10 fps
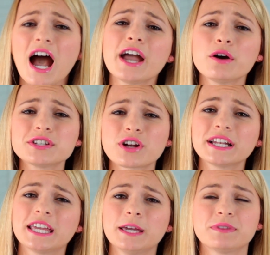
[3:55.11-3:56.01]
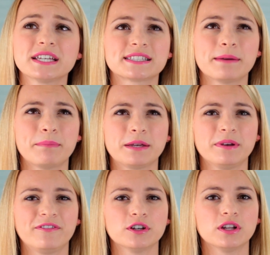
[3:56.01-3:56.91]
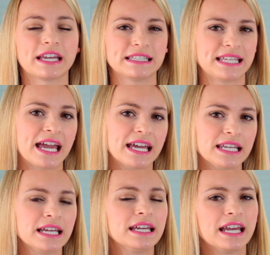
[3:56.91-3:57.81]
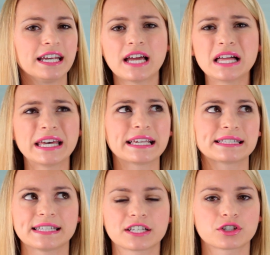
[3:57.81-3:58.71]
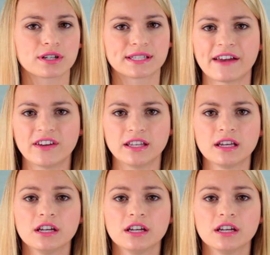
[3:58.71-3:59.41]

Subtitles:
I always try to keep things that make me feel like a 10 and not like a 6 or a 7.